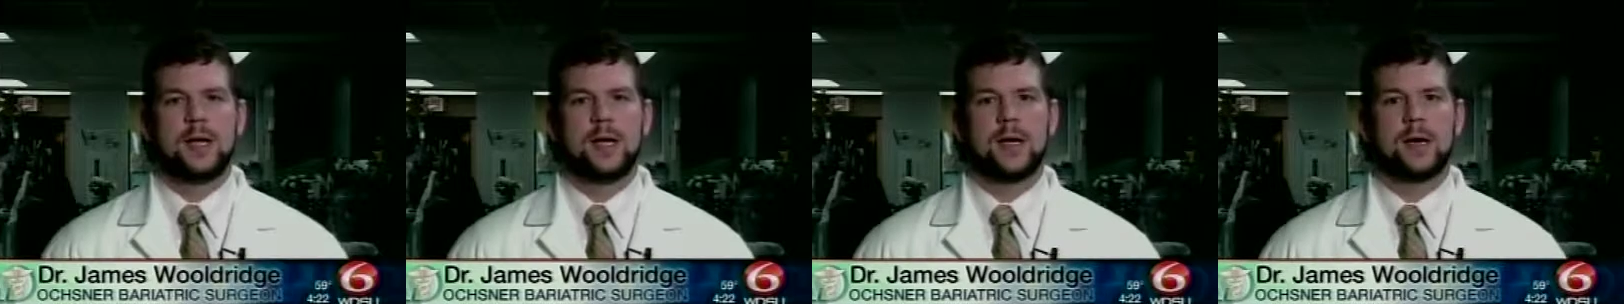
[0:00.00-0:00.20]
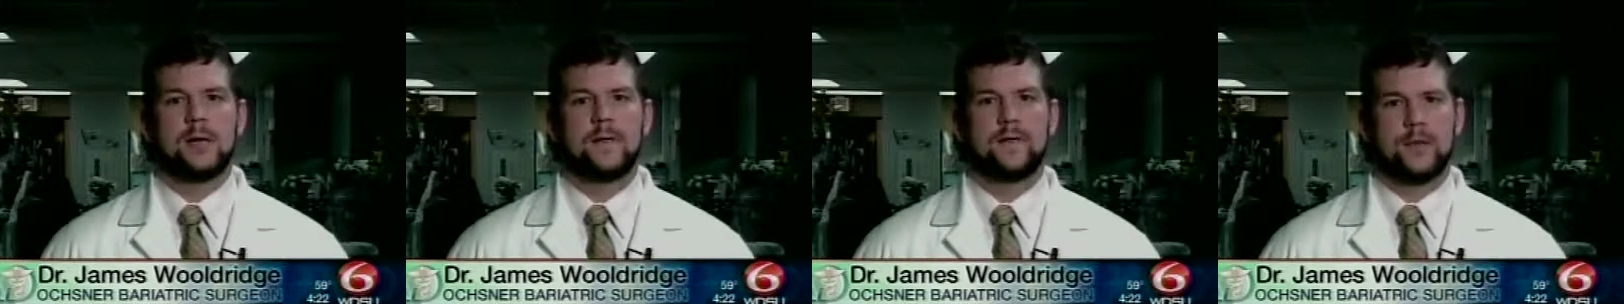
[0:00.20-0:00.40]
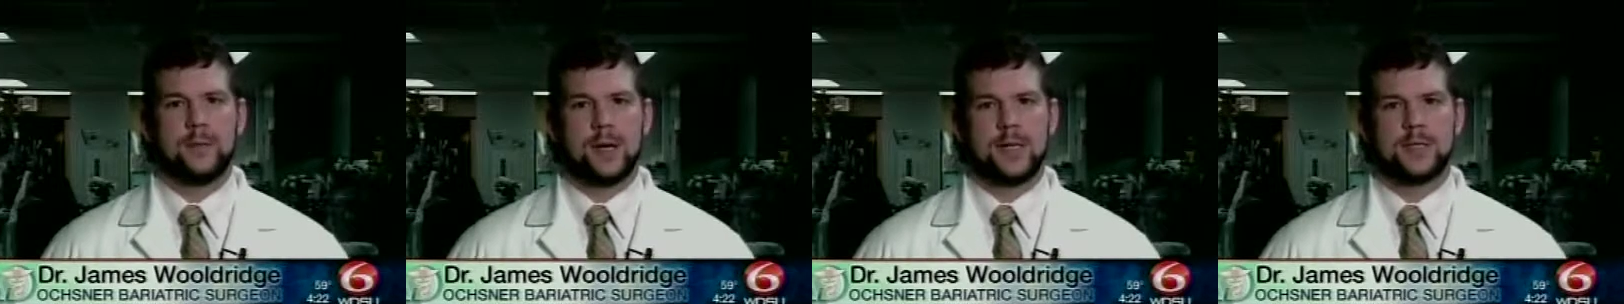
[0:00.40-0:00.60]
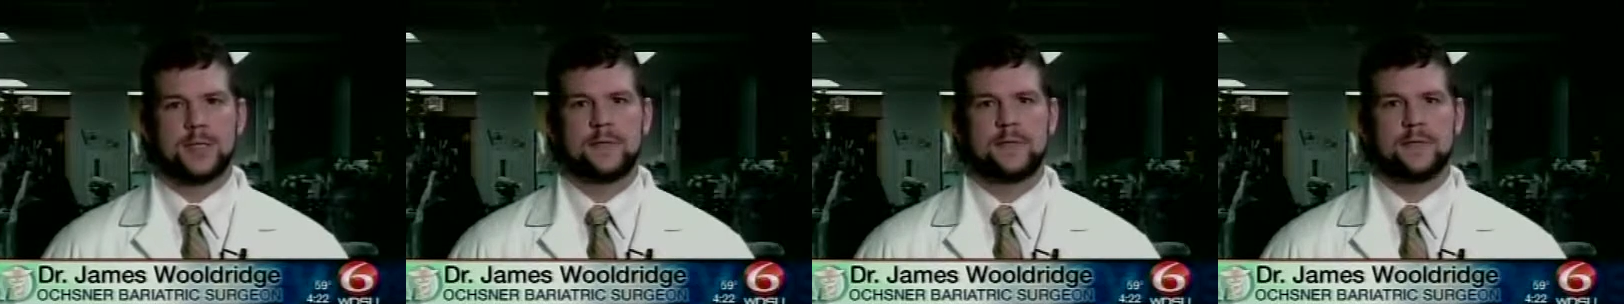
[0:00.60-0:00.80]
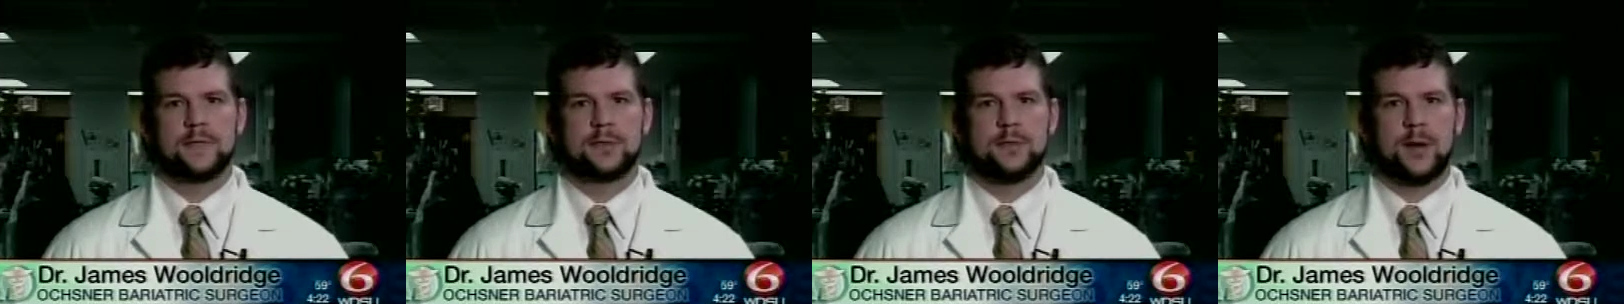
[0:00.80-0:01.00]
a
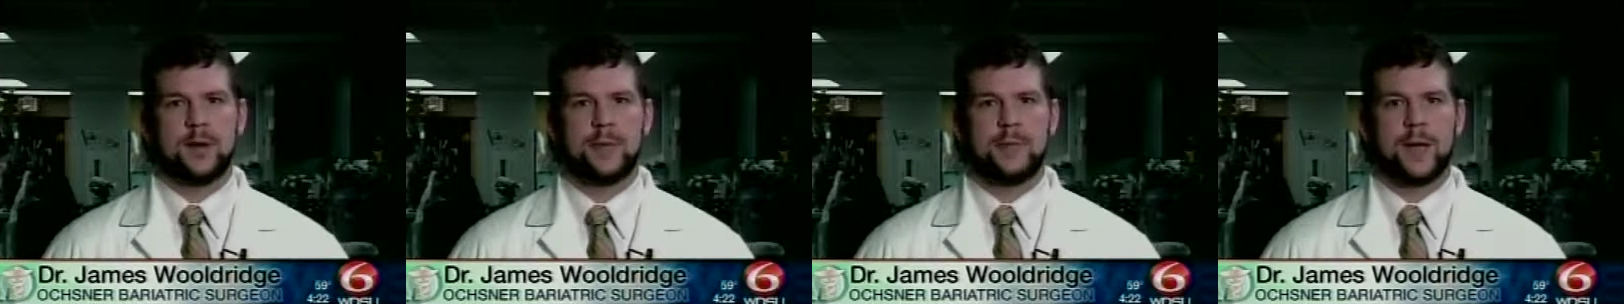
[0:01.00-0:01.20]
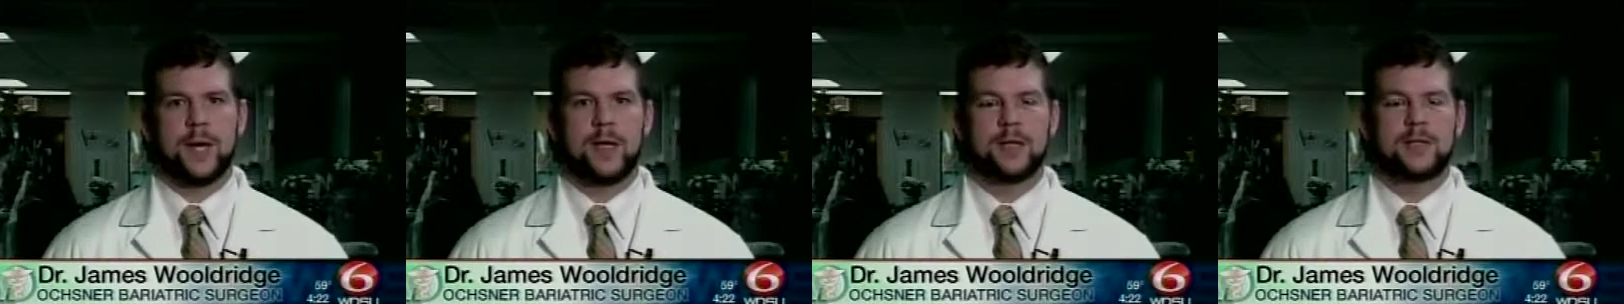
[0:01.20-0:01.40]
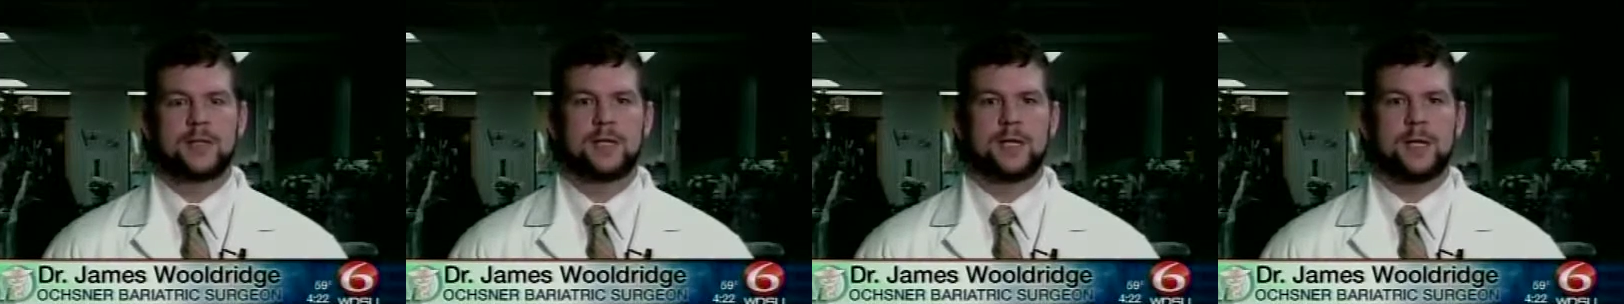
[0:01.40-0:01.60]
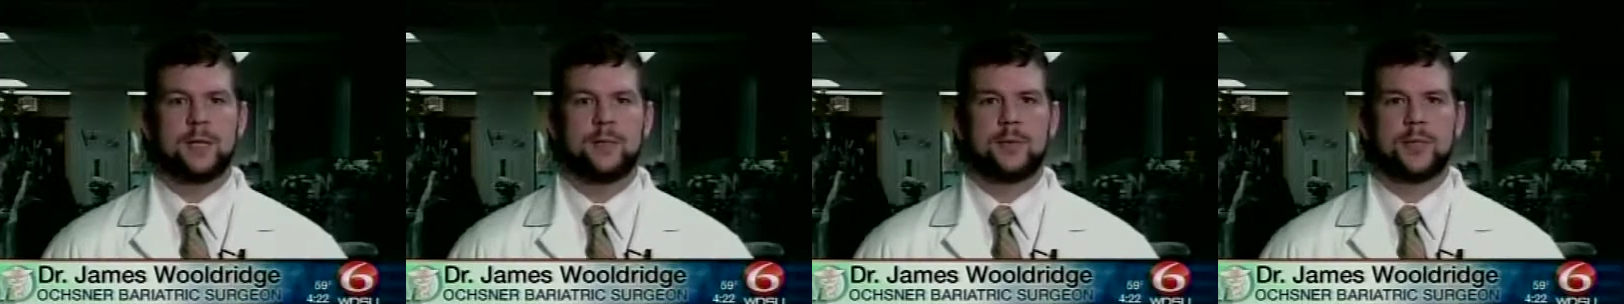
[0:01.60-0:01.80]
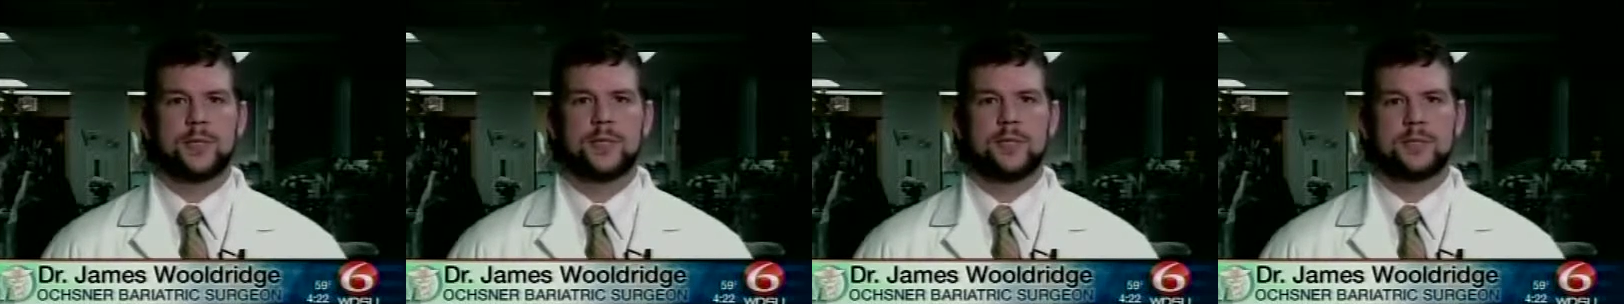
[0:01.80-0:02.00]
formation of a small pouch to
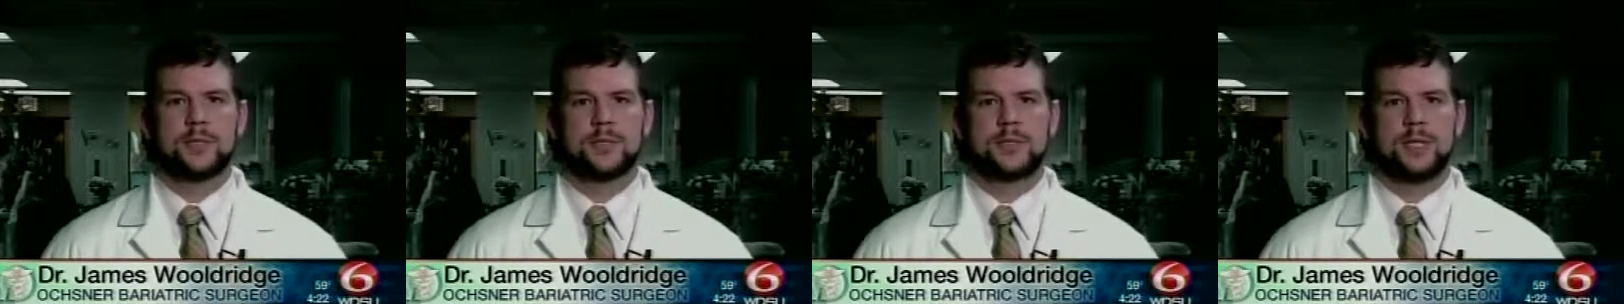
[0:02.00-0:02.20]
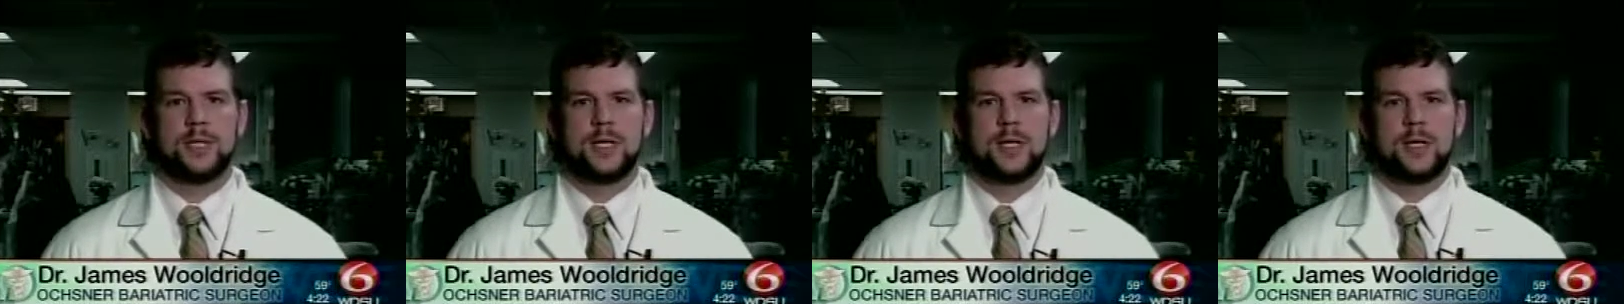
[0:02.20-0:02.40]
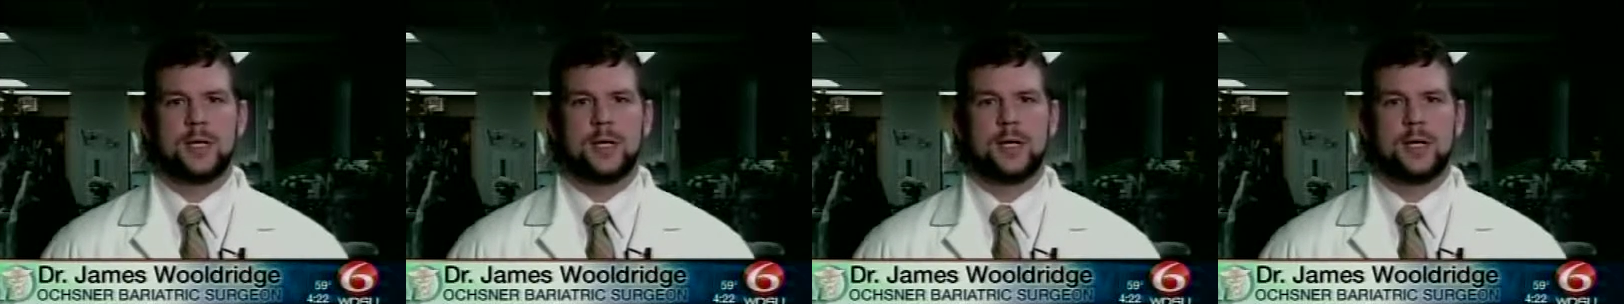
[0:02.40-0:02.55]
help reduce